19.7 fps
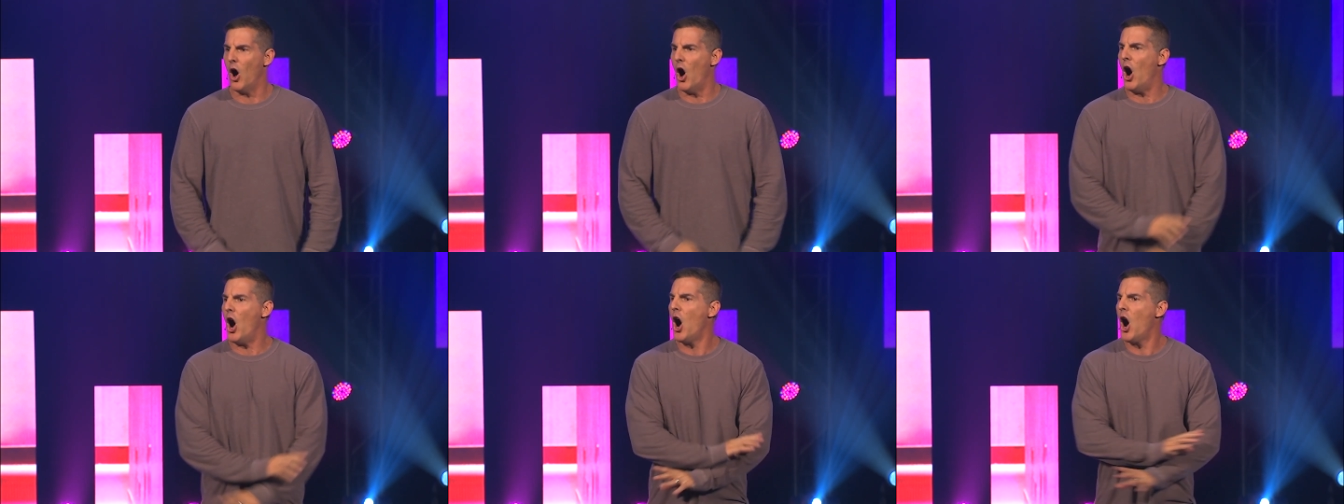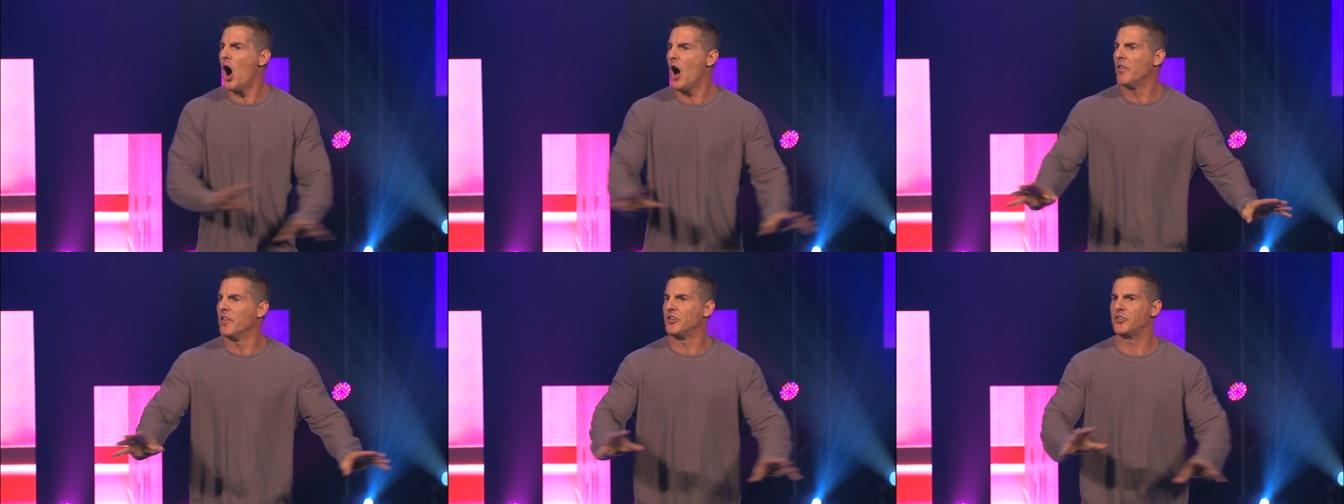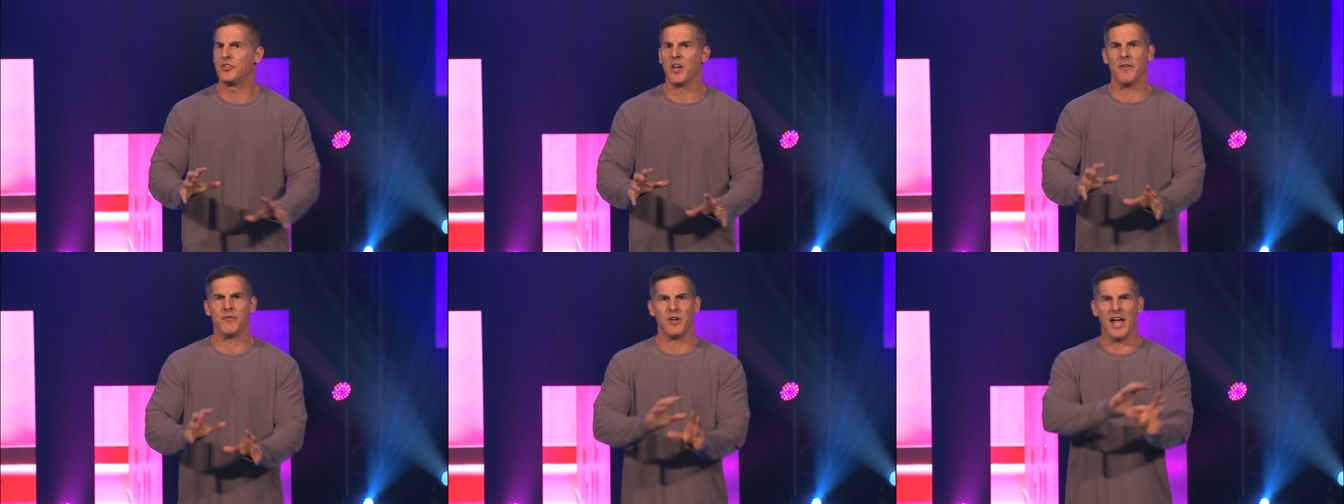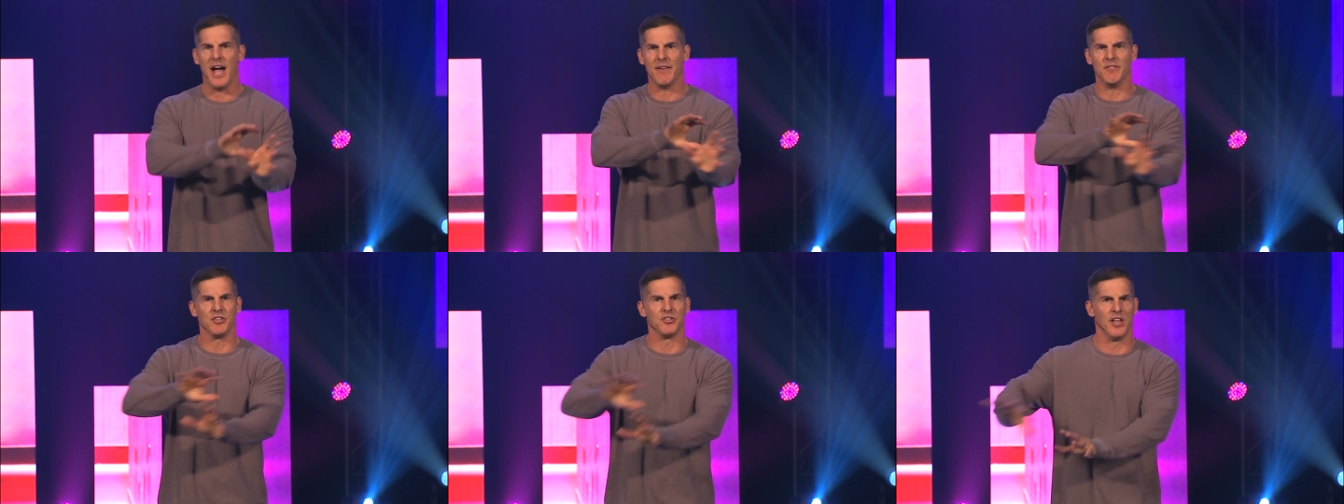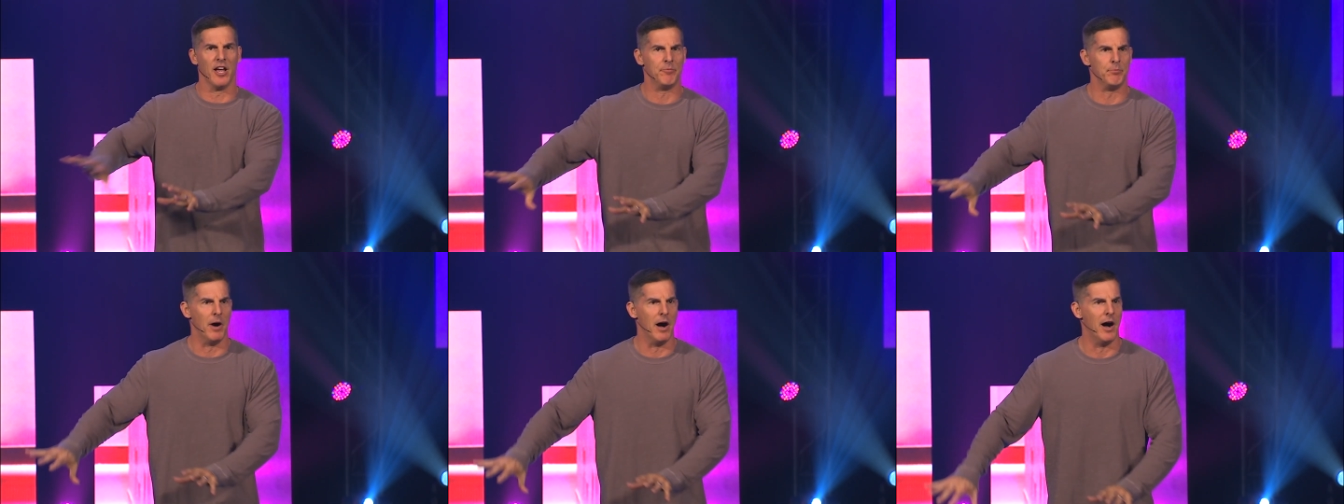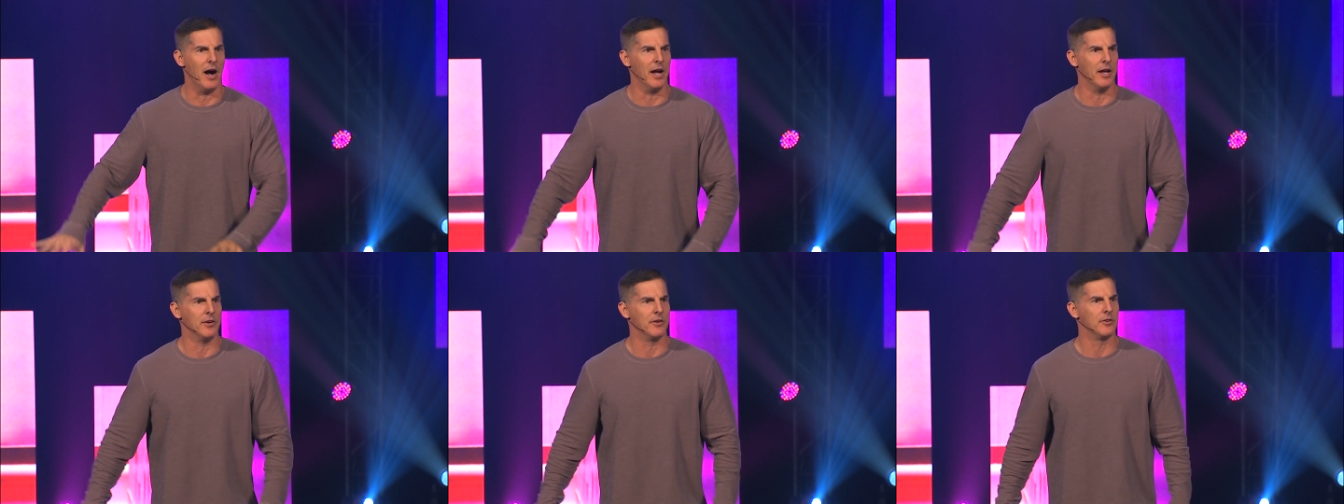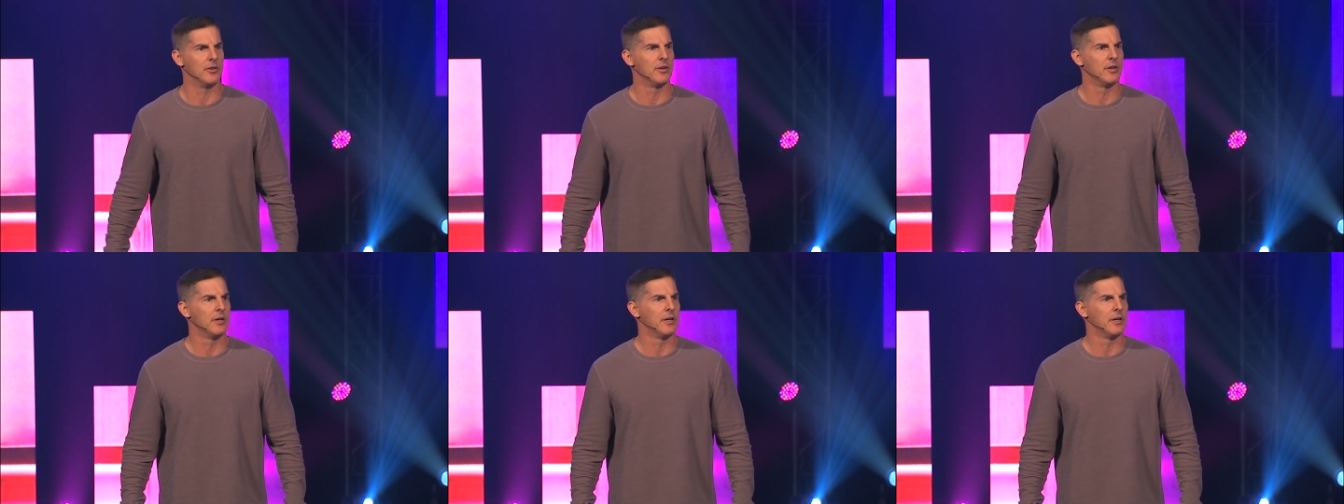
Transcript: All the stuff you have is left behind.